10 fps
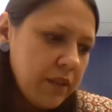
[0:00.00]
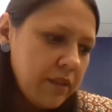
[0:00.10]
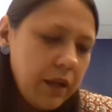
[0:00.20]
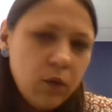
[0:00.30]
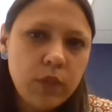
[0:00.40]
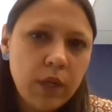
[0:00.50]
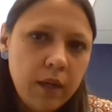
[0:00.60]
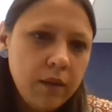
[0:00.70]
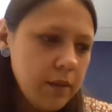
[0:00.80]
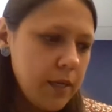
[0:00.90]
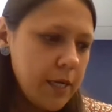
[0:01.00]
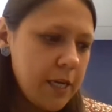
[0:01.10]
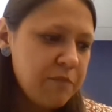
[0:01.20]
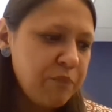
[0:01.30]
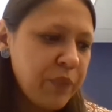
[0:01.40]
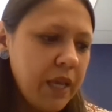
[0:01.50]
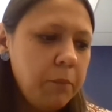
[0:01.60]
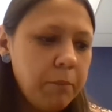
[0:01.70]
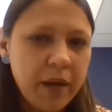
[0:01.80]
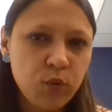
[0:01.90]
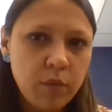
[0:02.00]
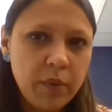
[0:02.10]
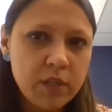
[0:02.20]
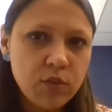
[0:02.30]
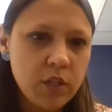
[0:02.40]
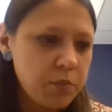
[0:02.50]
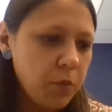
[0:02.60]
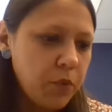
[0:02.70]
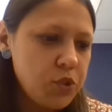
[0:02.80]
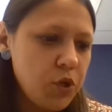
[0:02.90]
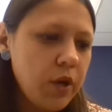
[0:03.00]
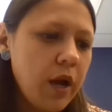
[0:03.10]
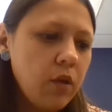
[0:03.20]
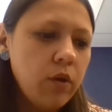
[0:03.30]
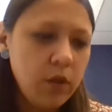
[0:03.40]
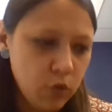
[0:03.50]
The measure, apparently neutral measure,